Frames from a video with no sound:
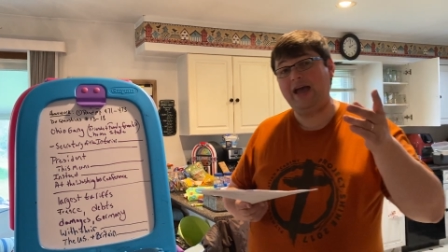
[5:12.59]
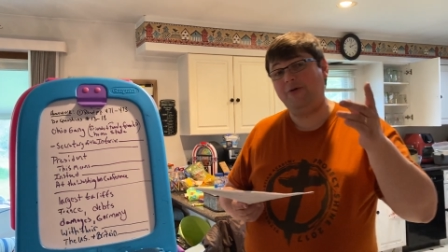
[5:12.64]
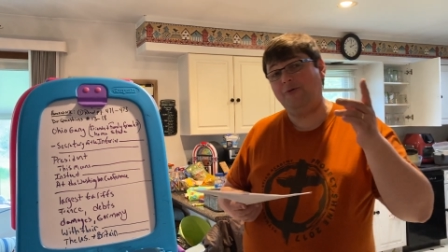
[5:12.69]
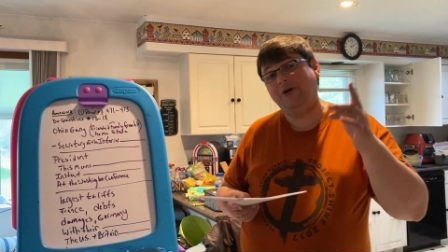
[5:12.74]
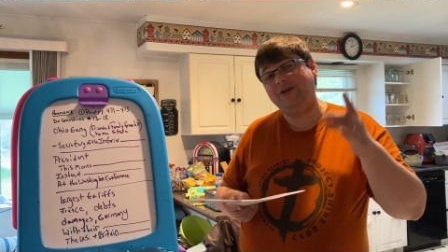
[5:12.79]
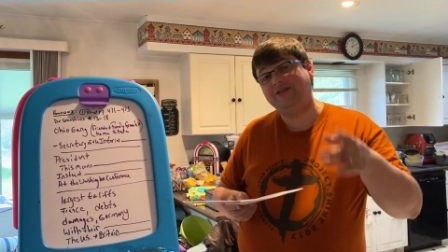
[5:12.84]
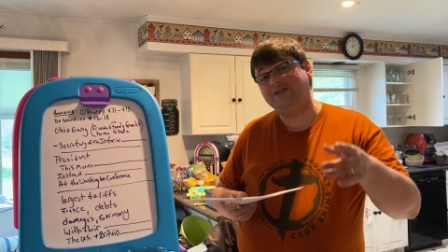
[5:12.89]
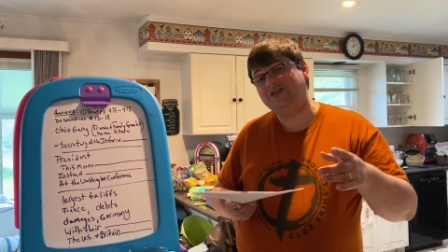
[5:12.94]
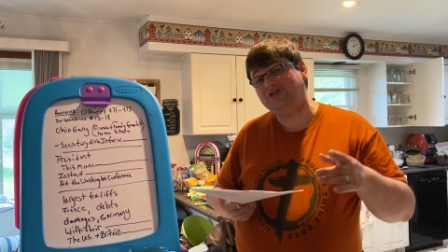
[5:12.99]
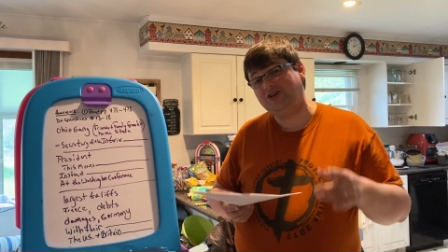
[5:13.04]

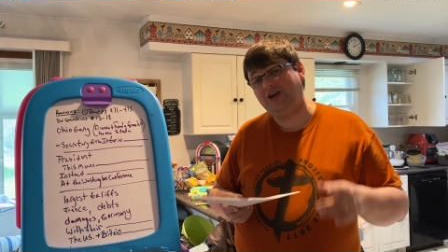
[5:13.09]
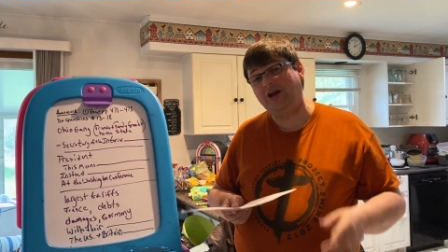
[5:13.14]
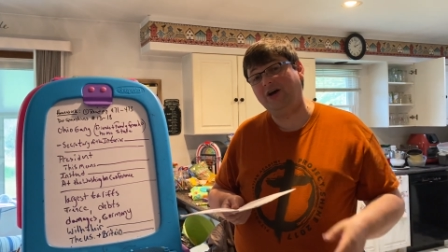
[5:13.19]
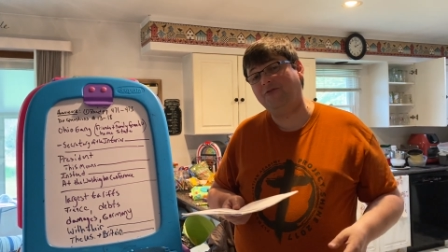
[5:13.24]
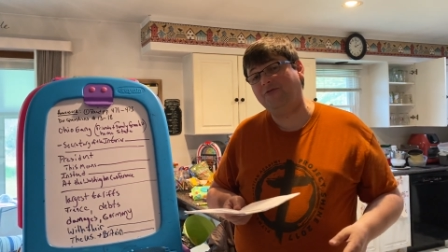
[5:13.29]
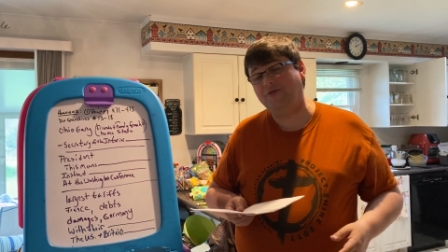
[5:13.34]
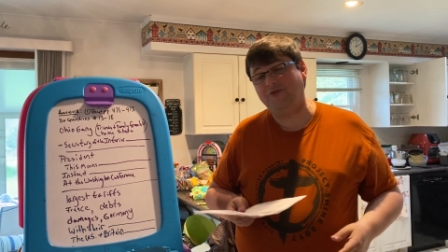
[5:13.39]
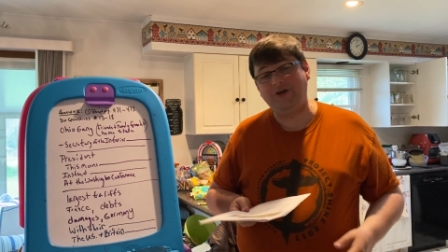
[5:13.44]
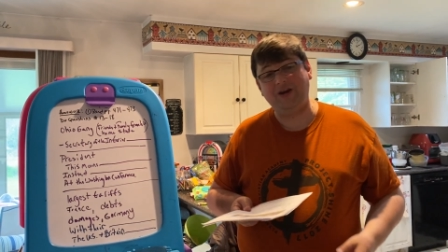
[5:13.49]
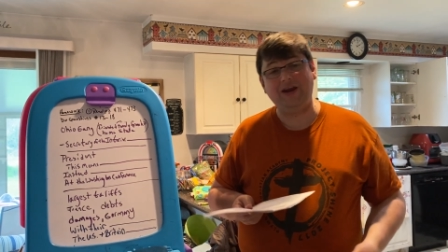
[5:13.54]
went to jail
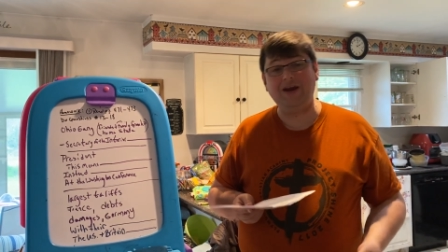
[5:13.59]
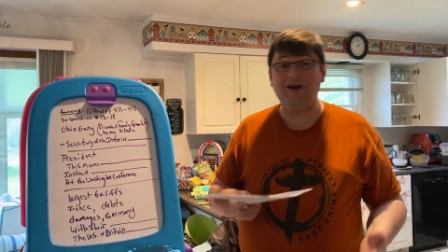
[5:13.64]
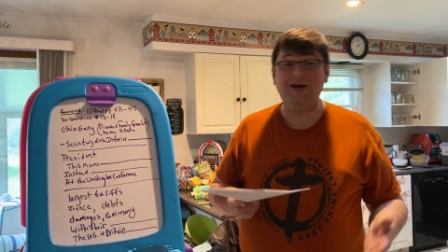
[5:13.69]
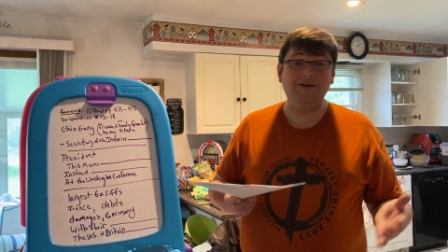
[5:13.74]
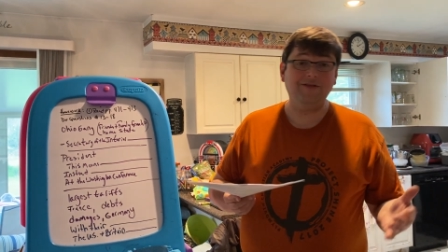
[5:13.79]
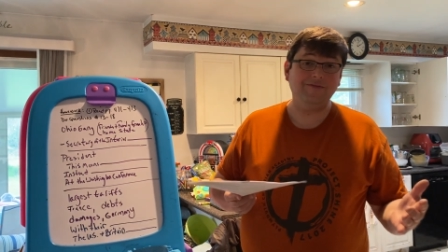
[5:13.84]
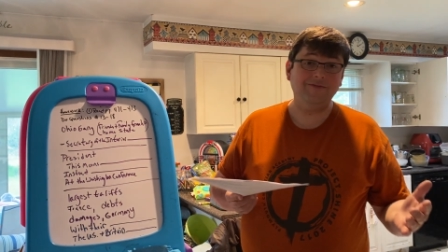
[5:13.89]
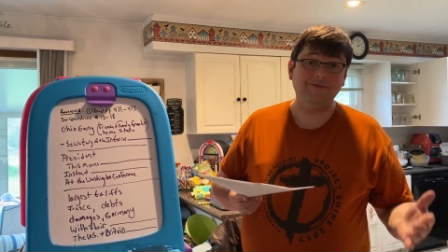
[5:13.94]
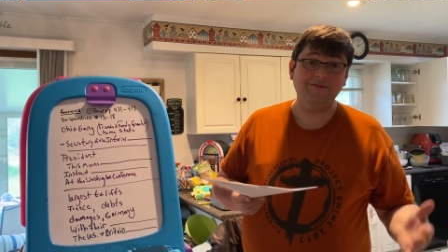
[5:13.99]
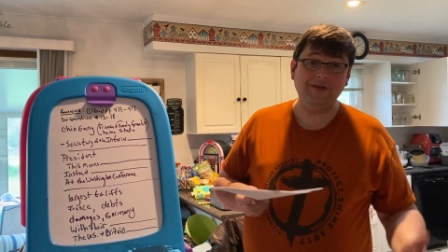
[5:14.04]
for a
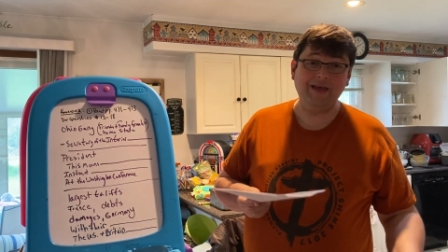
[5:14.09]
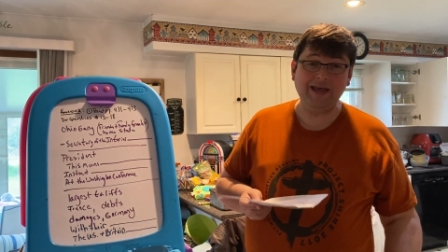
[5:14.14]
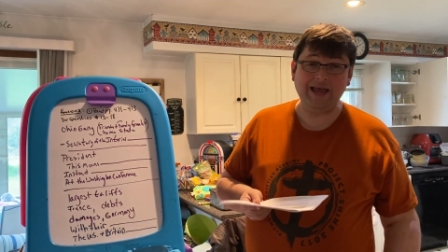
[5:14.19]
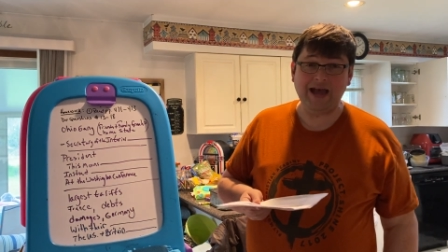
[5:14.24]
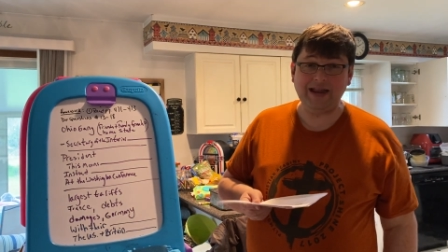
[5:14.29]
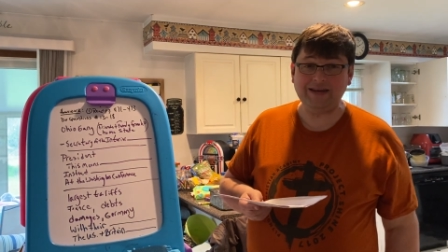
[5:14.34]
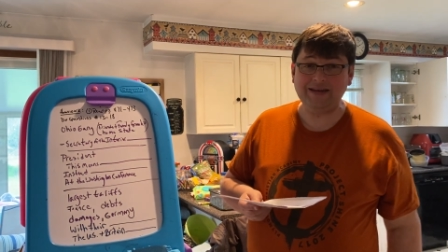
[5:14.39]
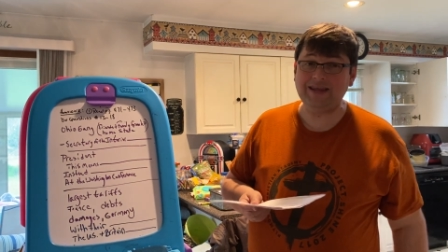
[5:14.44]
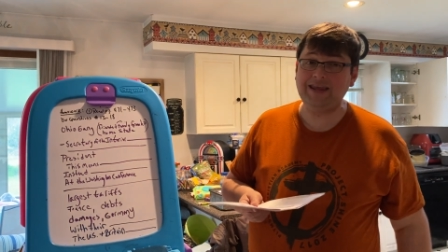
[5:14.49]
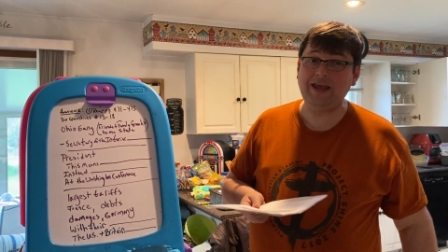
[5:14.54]
year, he
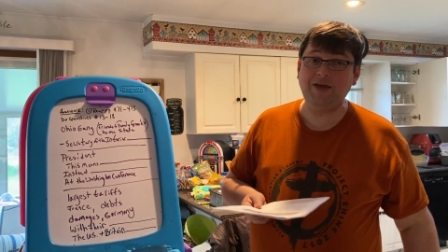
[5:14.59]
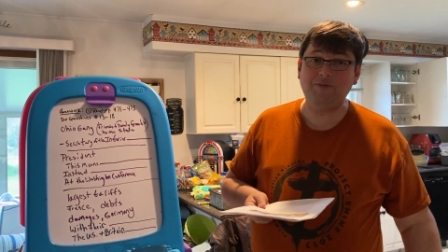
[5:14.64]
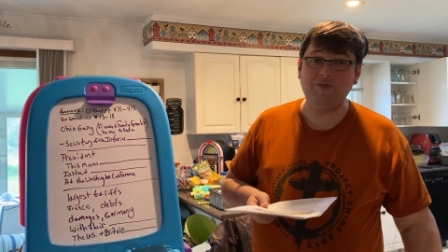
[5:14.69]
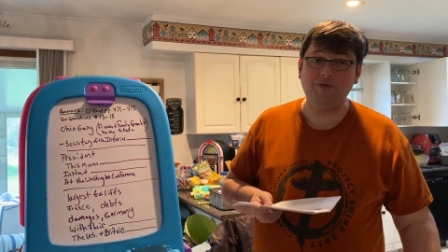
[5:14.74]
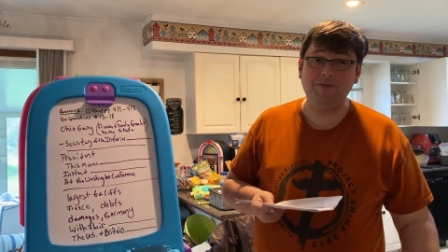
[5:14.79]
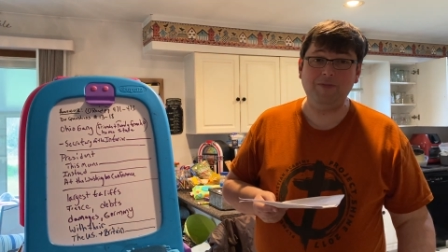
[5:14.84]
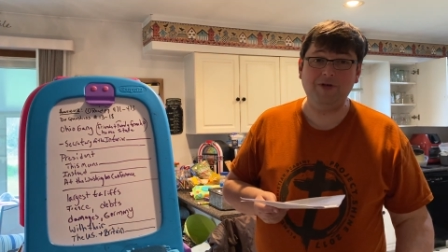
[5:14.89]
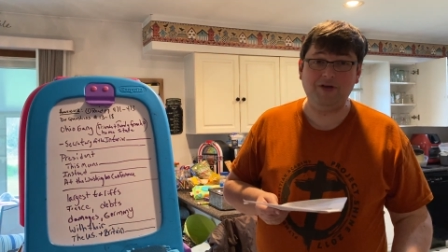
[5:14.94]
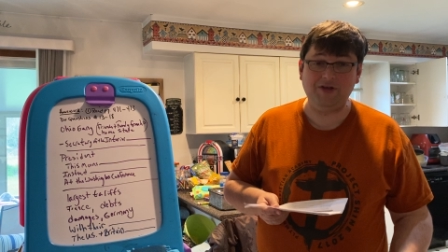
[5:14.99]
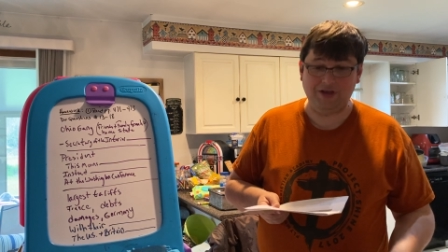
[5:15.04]
got to keep
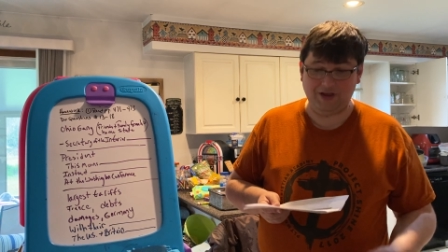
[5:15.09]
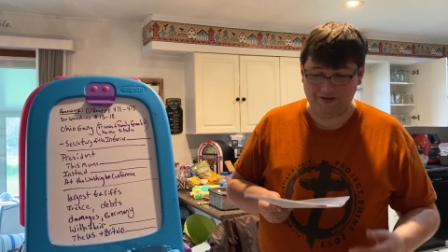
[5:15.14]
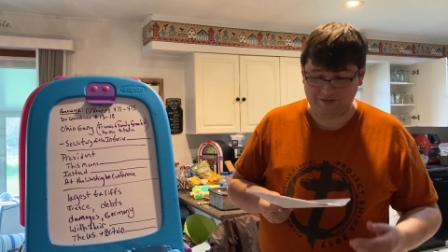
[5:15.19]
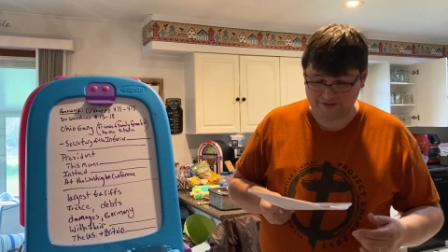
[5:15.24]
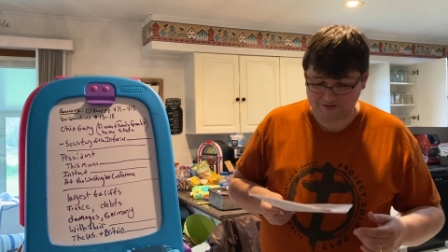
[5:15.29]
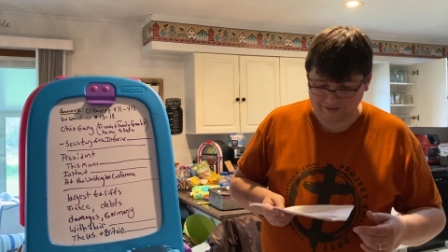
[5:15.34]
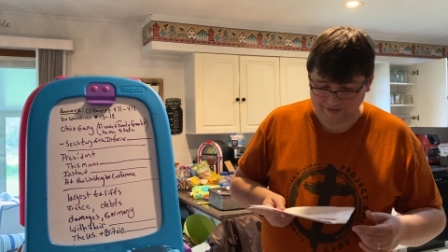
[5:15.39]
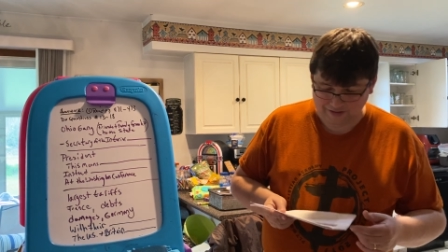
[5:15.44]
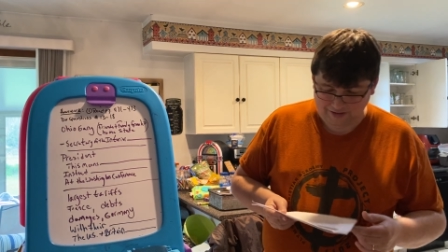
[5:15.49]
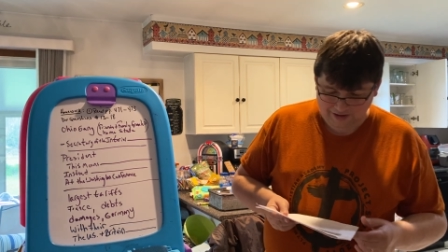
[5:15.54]
the
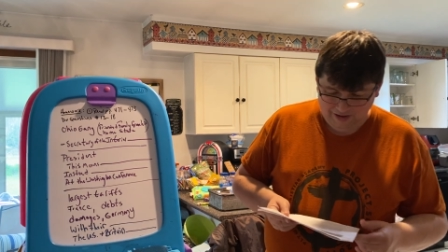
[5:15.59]
millions.